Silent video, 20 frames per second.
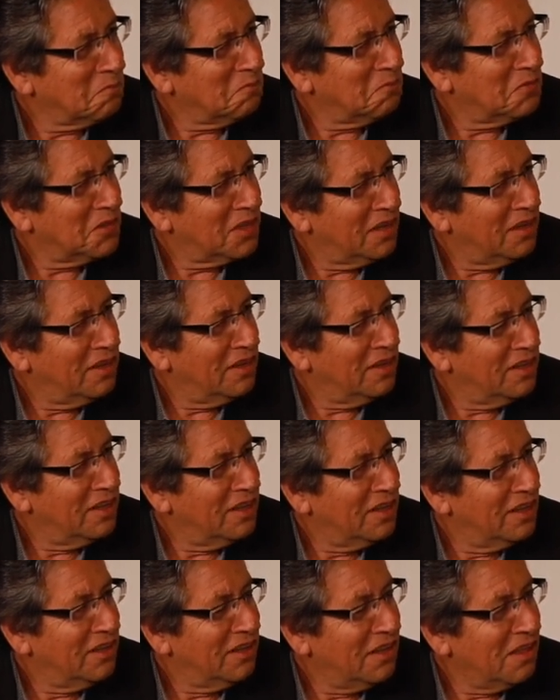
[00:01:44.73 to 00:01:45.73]
Okay.
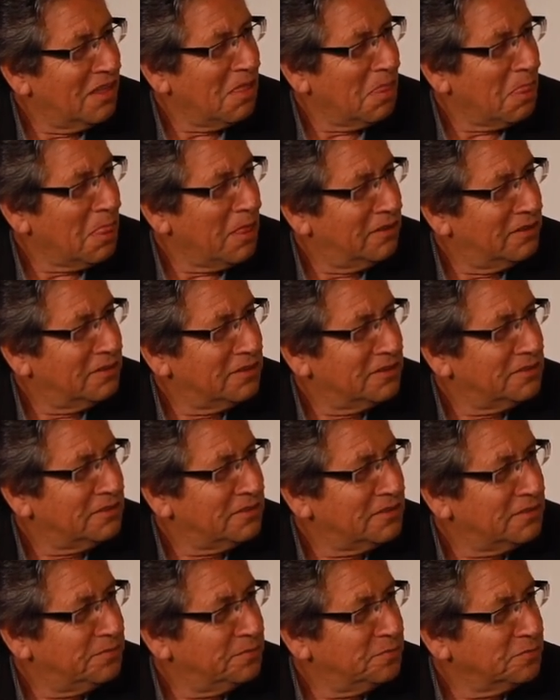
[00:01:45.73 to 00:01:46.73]
By the
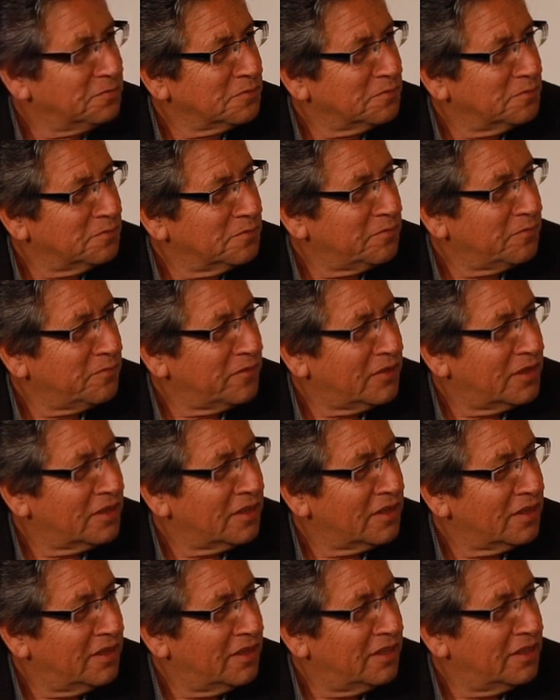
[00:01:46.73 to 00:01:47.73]
time you were 19 years
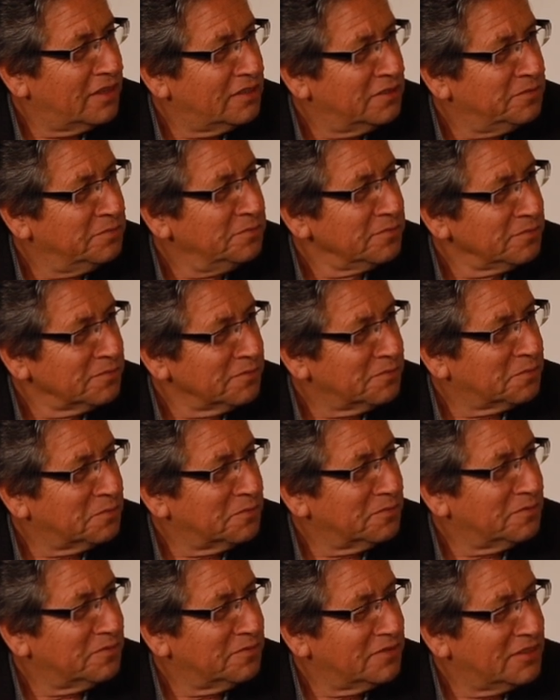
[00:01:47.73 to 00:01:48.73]
old, though, you
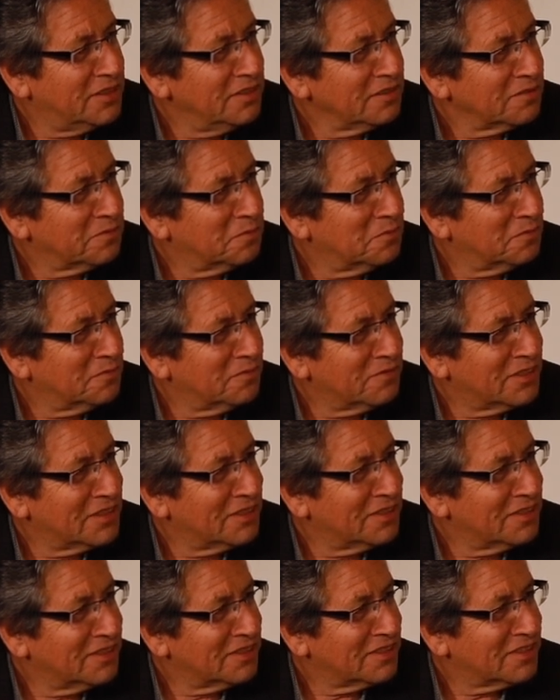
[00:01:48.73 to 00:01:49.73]
said,
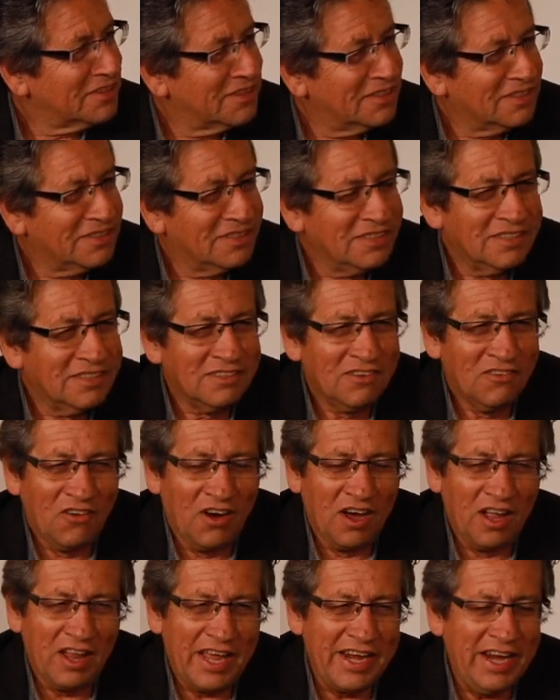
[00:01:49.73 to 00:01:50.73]
enough of this.
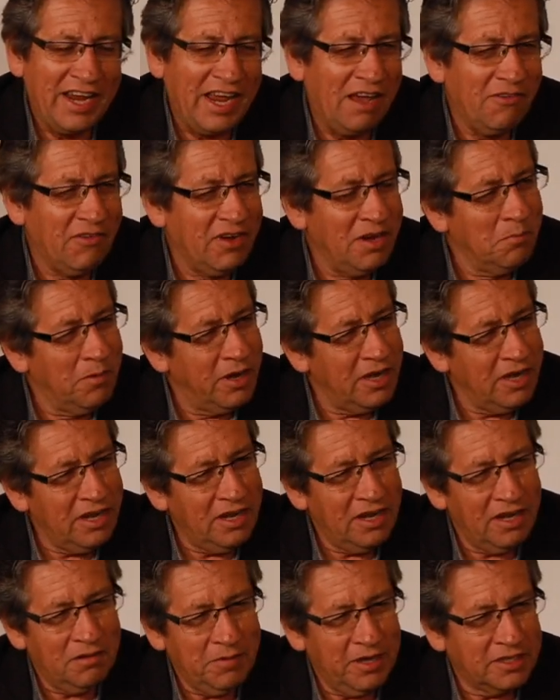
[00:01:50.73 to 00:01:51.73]
Well, I didn't have any
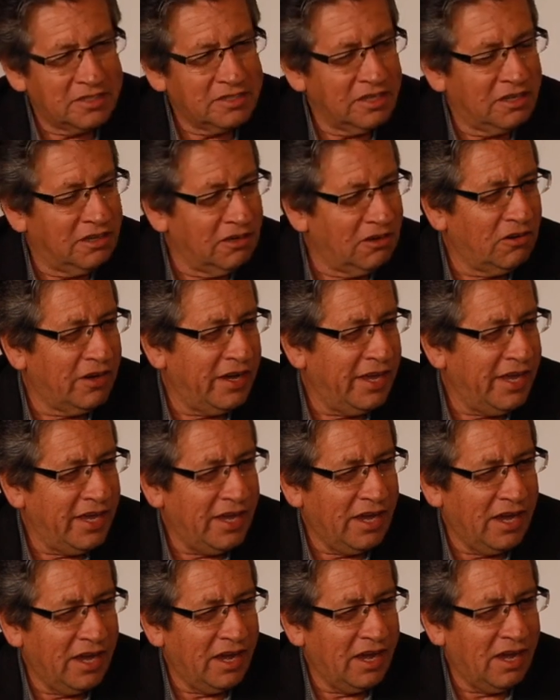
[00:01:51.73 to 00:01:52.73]
money in Mexico.
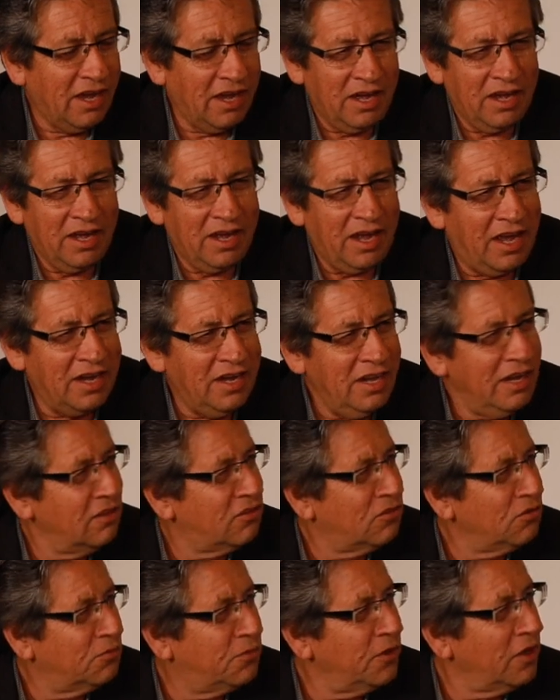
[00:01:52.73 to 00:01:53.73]
I
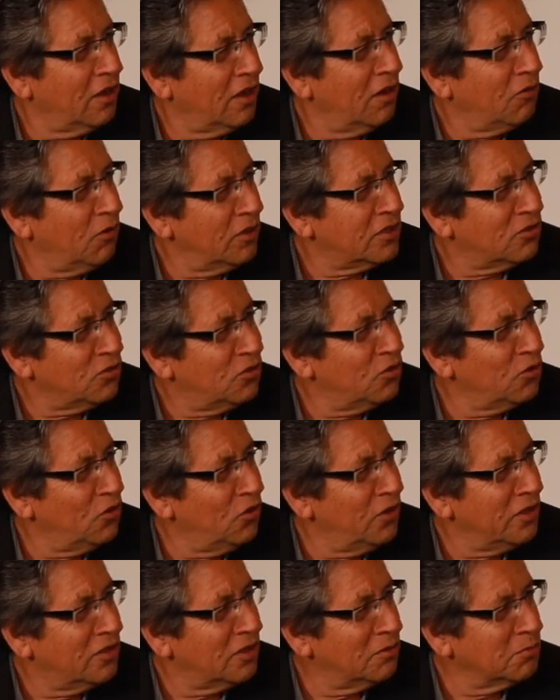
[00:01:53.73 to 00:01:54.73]
needed to figure out what to
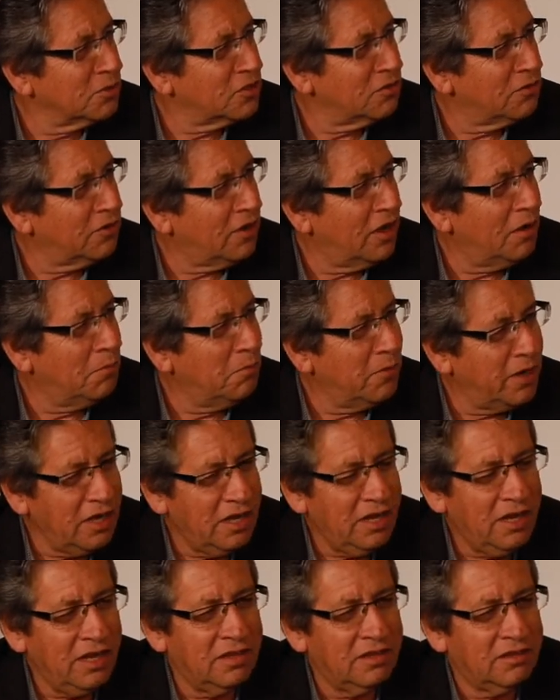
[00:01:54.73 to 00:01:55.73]
do in terms of
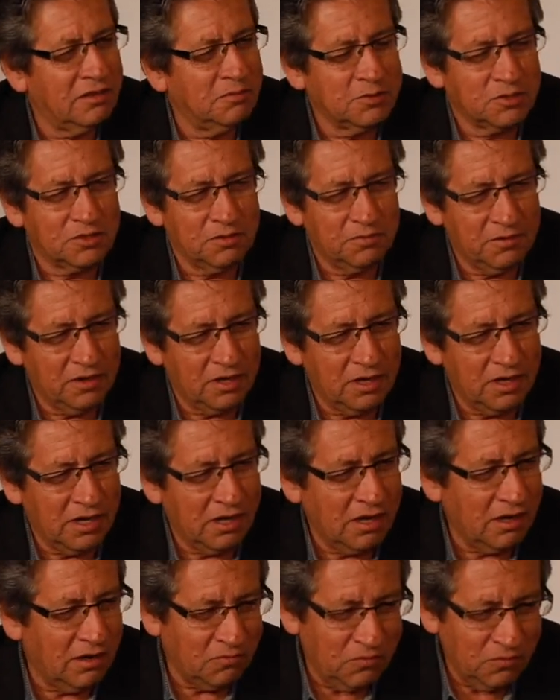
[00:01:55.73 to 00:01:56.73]
money, in terms
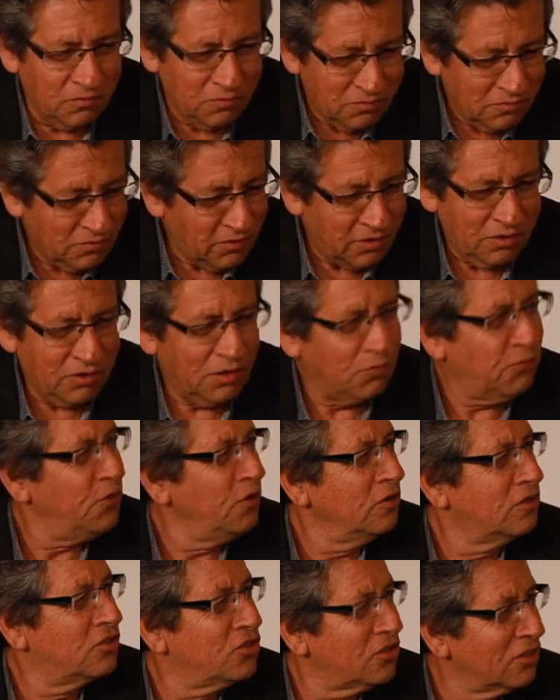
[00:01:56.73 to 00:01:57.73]
of the
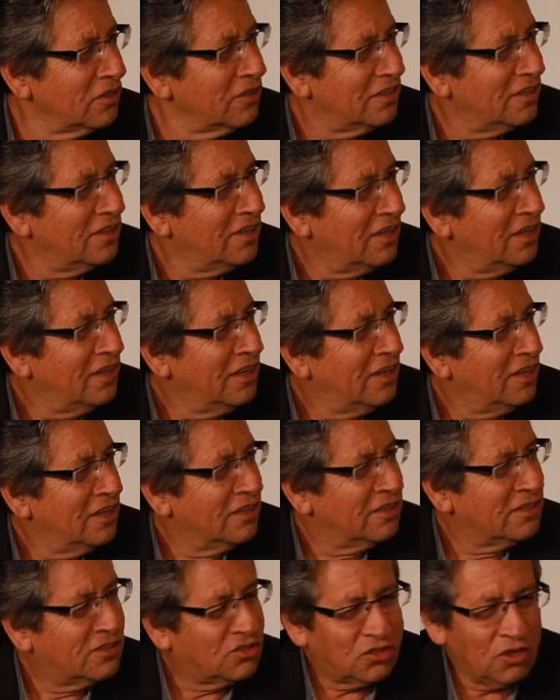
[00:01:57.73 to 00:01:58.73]
future.
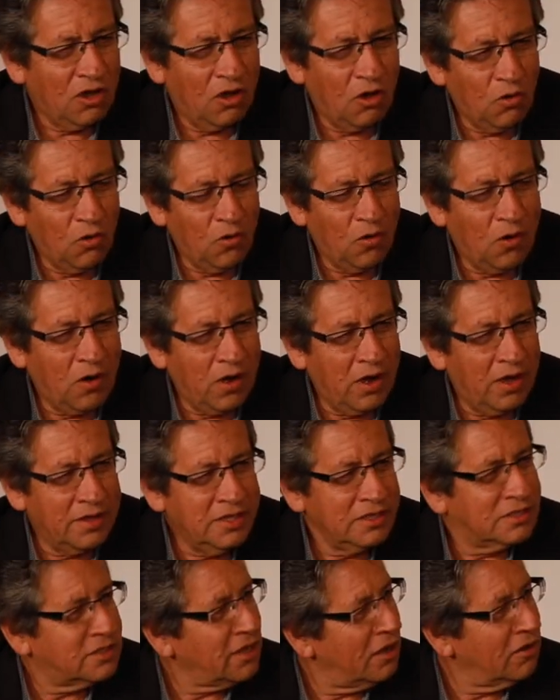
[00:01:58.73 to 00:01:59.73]
So I
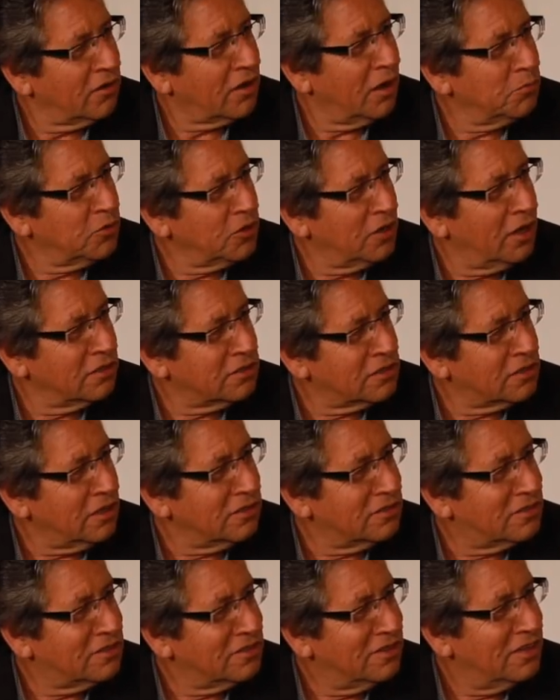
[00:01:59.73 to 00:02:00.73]
decided to come to the United
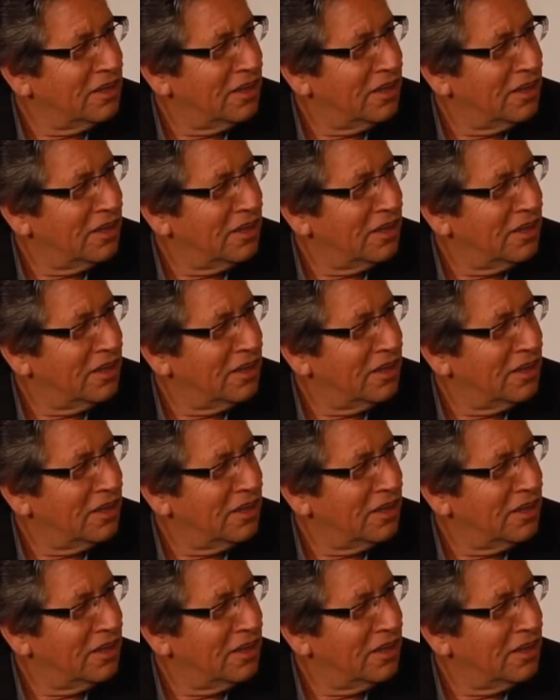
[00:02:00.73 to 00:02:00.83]
States.